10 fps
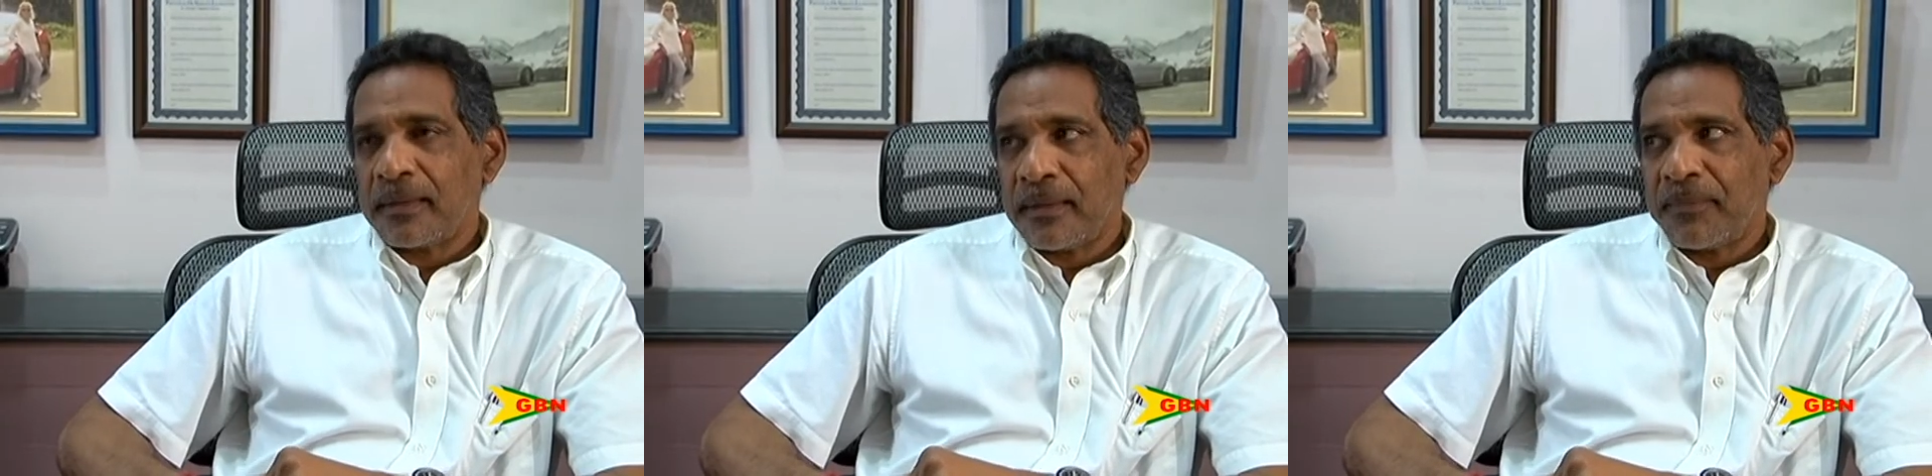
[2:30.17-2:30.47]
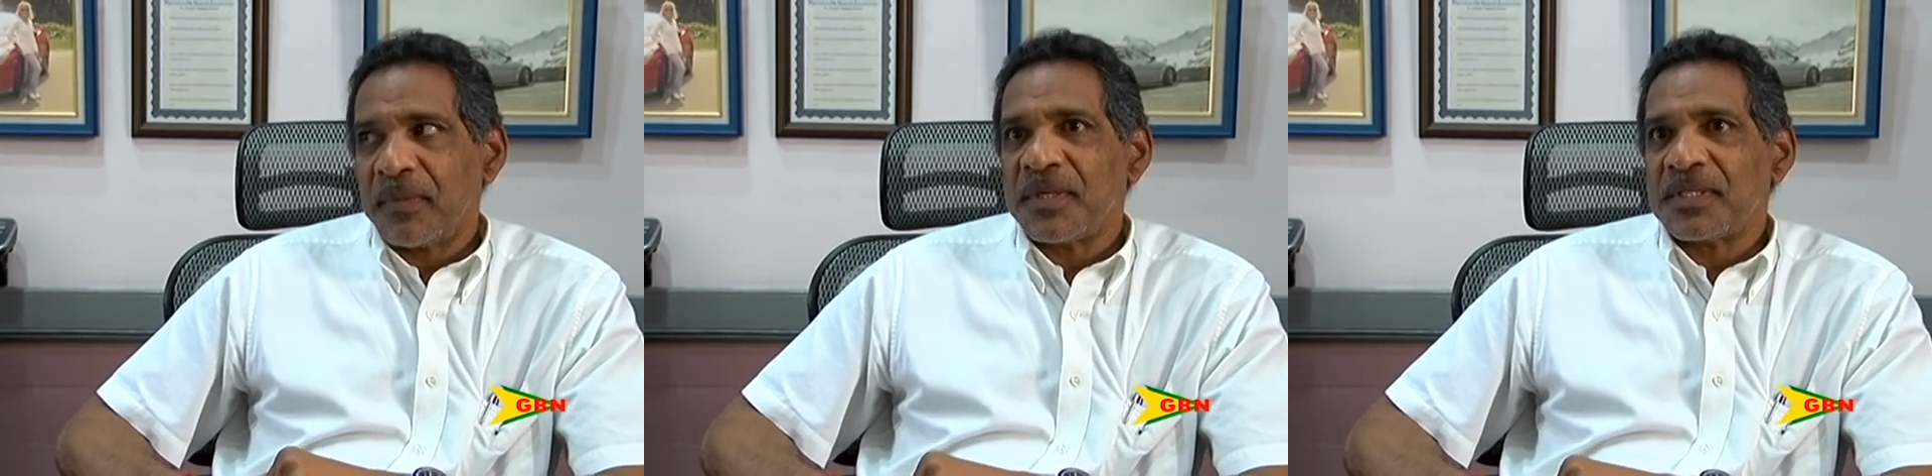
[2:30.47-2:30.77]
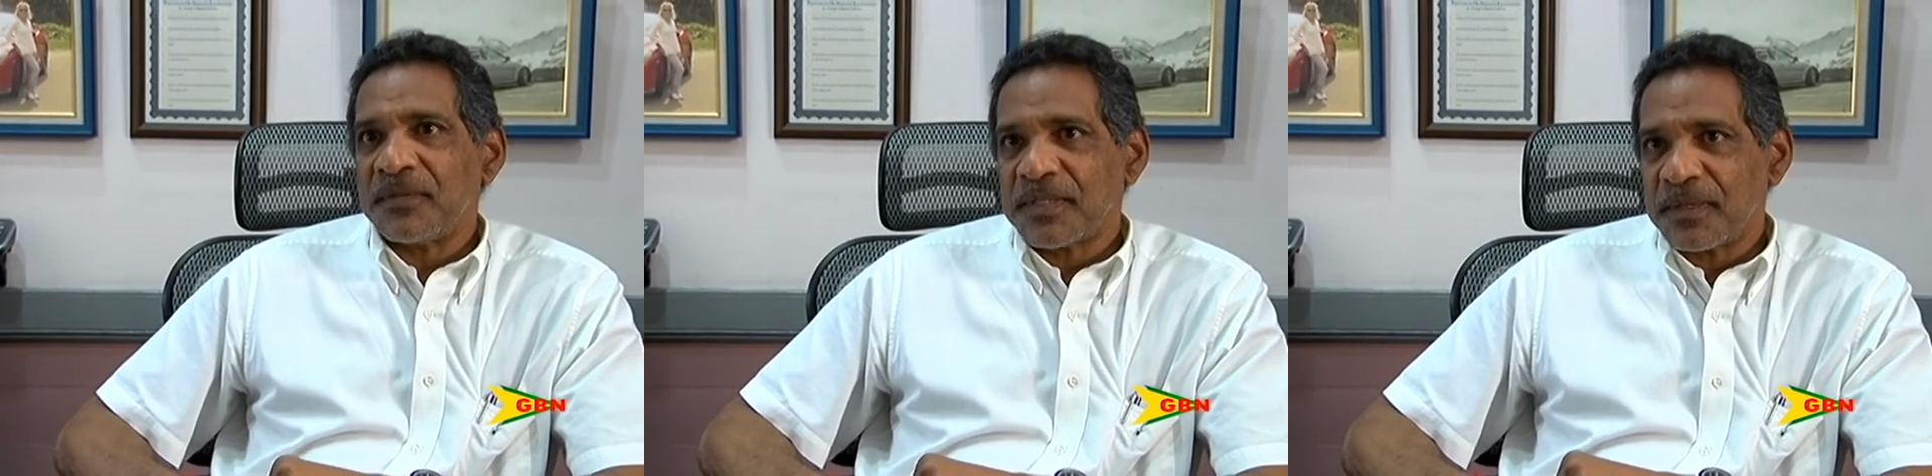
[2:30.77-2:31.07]
the Public
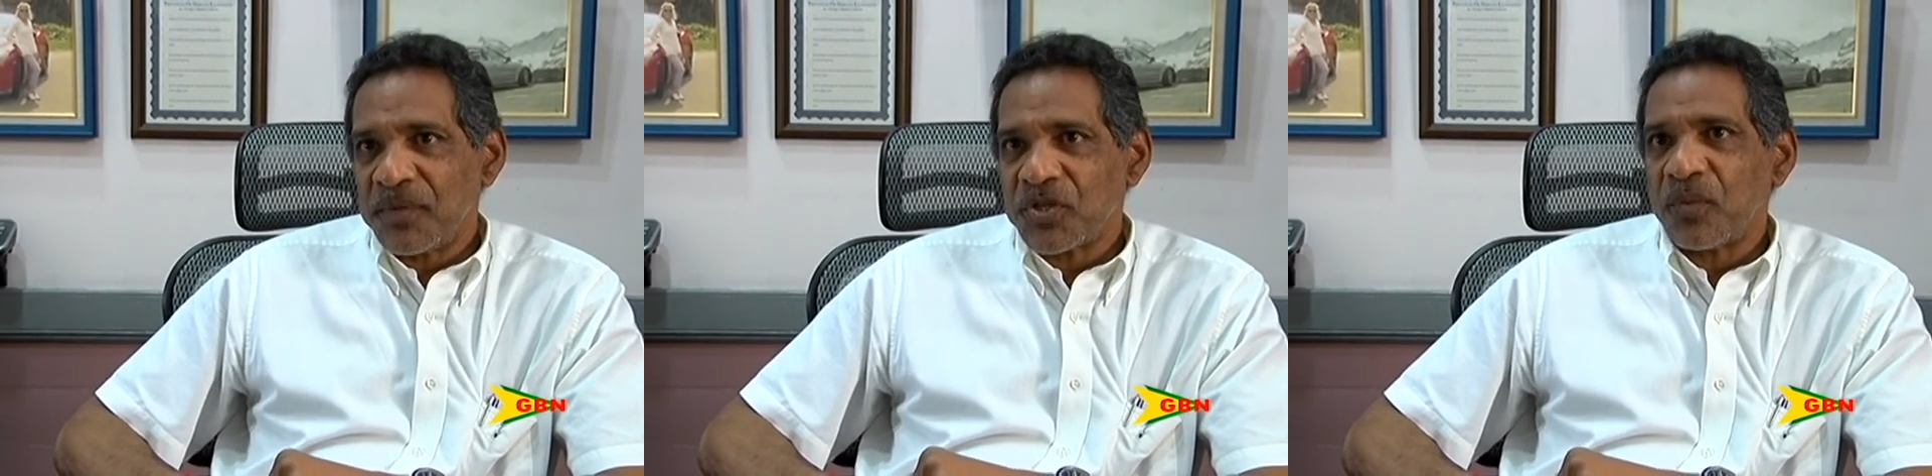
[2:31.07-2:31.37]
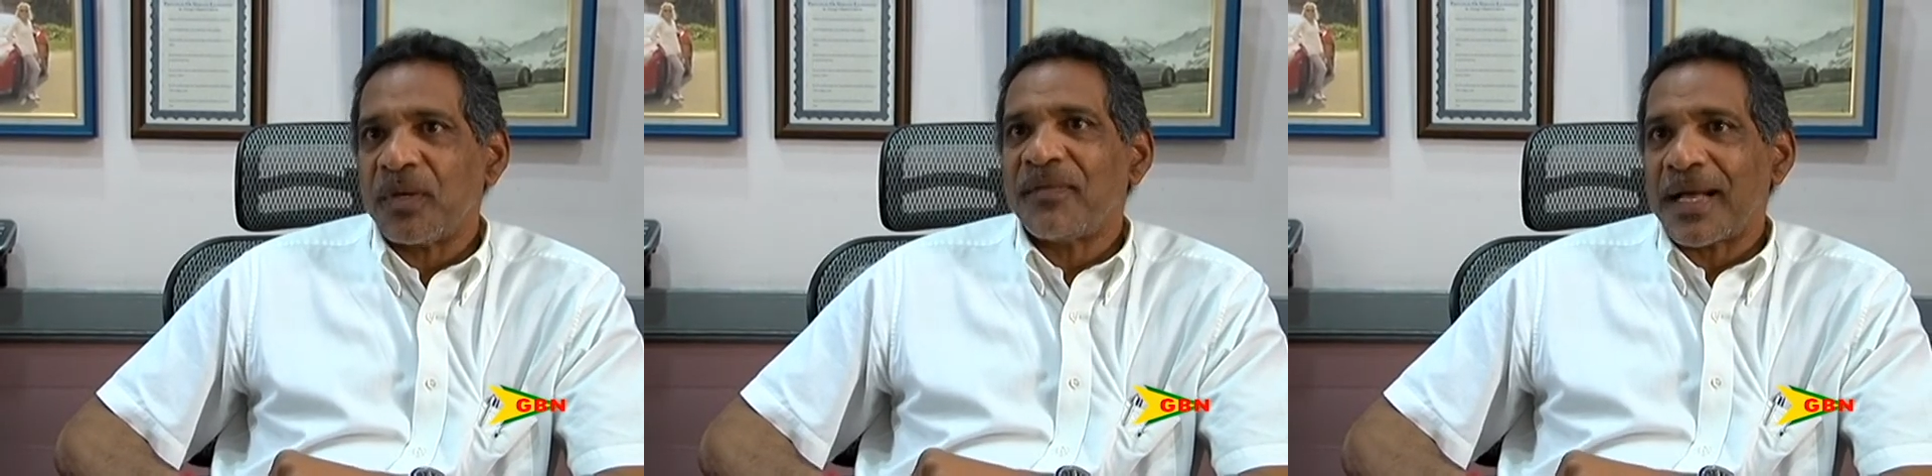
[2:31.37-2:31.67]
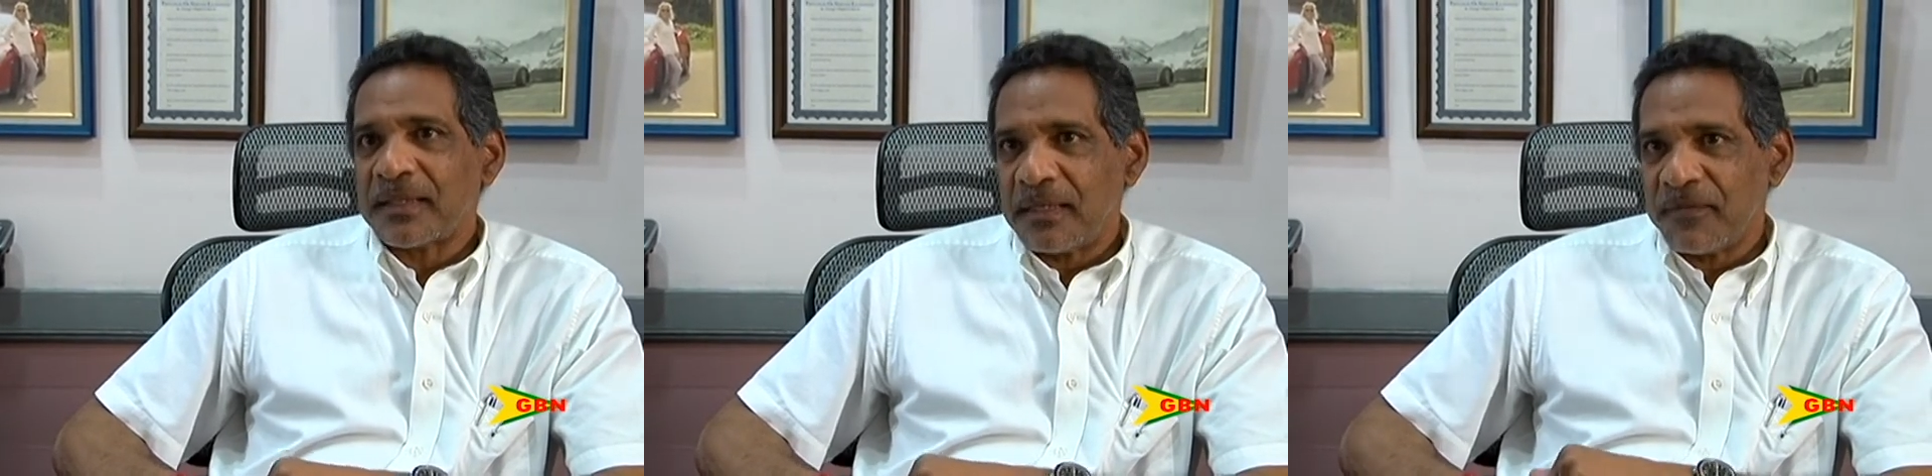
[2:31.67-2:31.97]
Service Commission would have
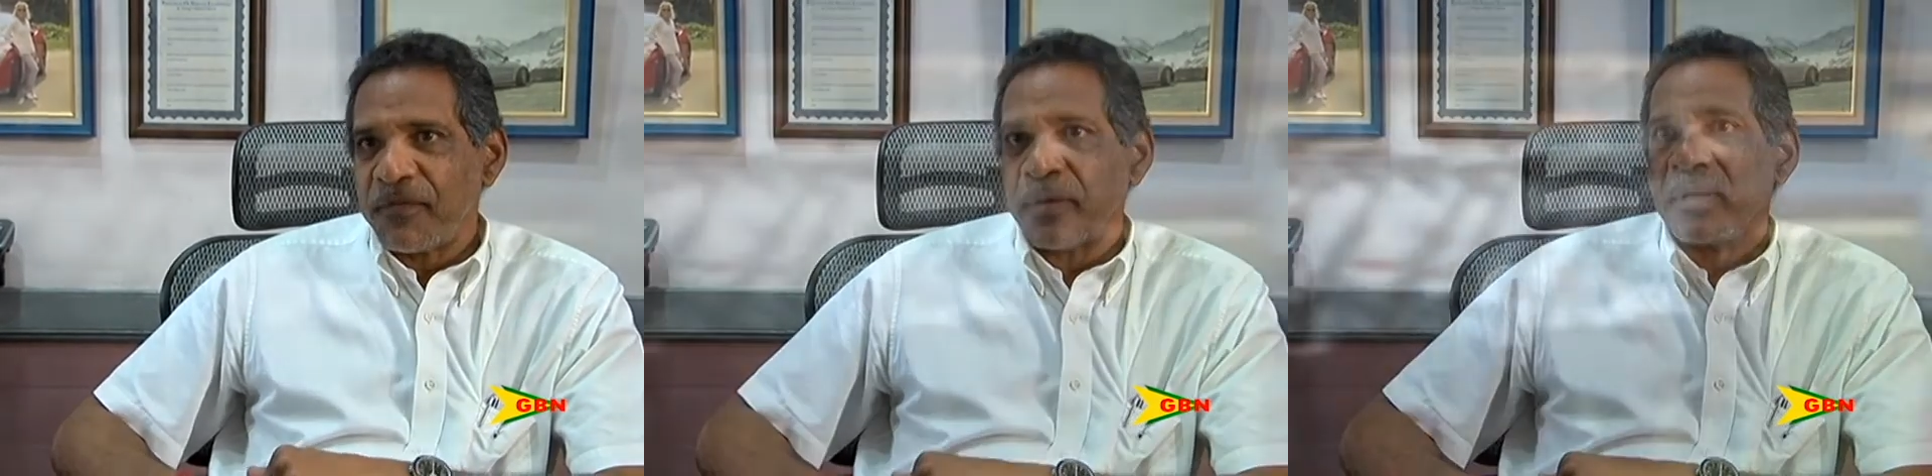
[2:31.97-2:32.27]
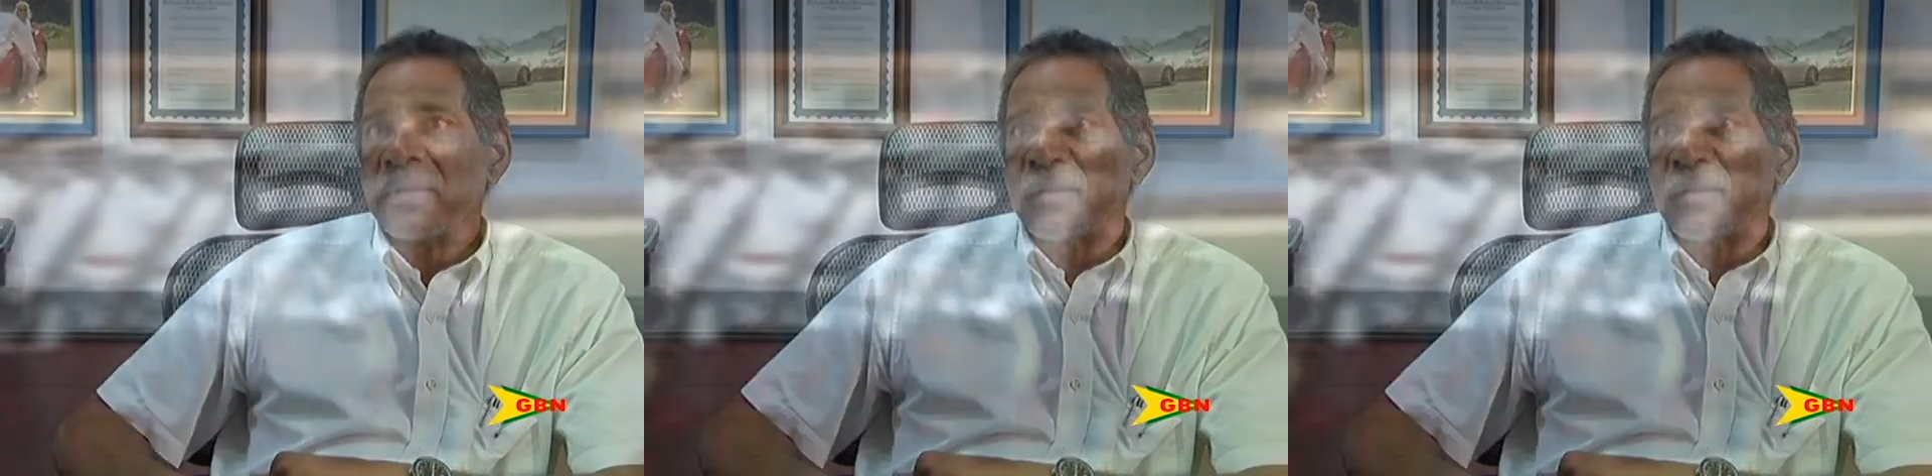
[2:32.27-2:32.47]
acted differently.